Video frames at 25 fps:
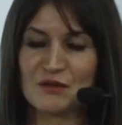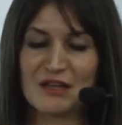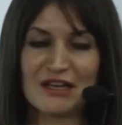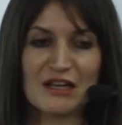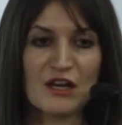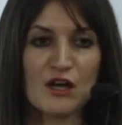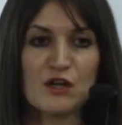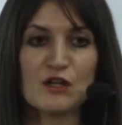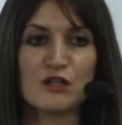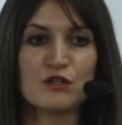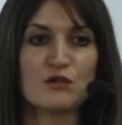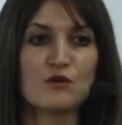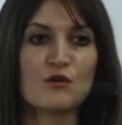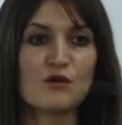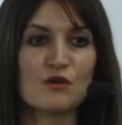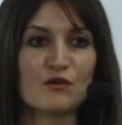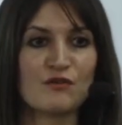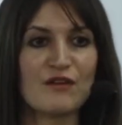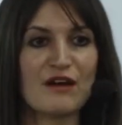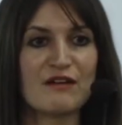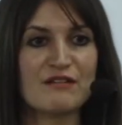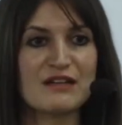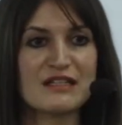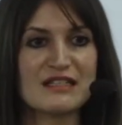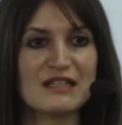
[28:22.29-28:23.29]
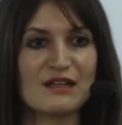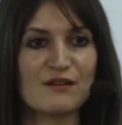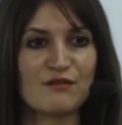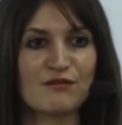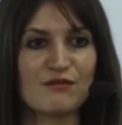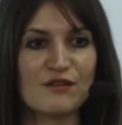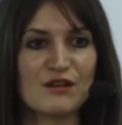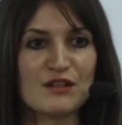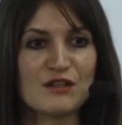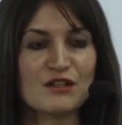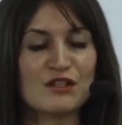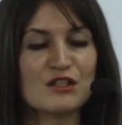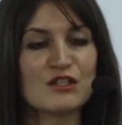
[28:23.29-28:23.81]
they're going to look very
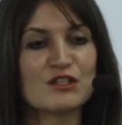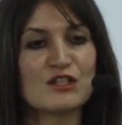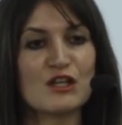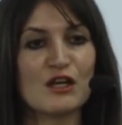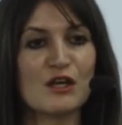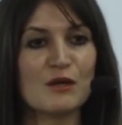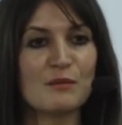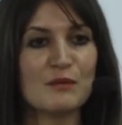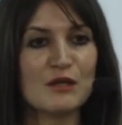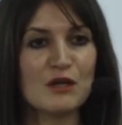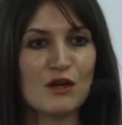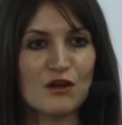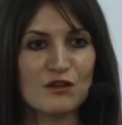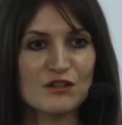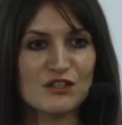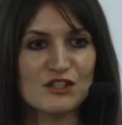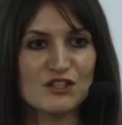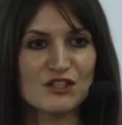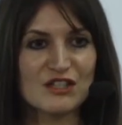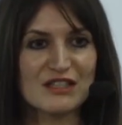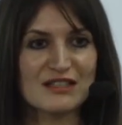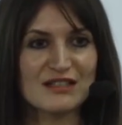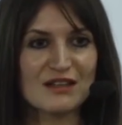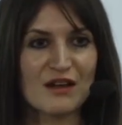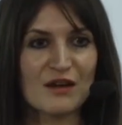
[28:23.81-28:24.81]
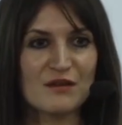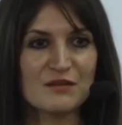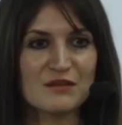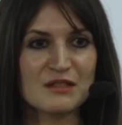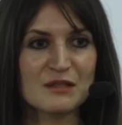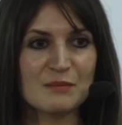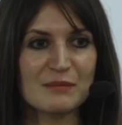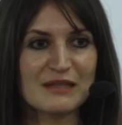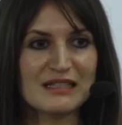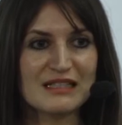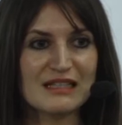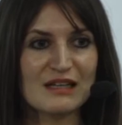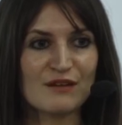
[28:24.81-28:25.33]
different, the terminology is going
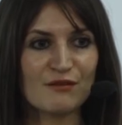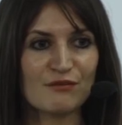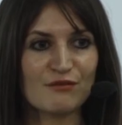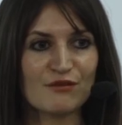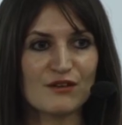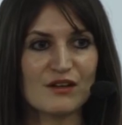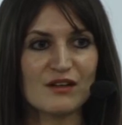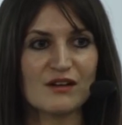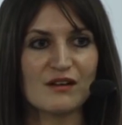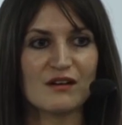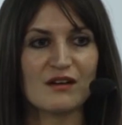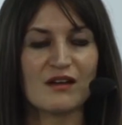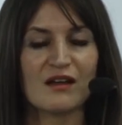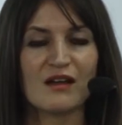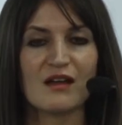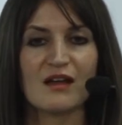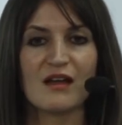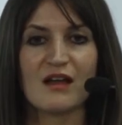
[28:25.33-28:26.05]
to be different,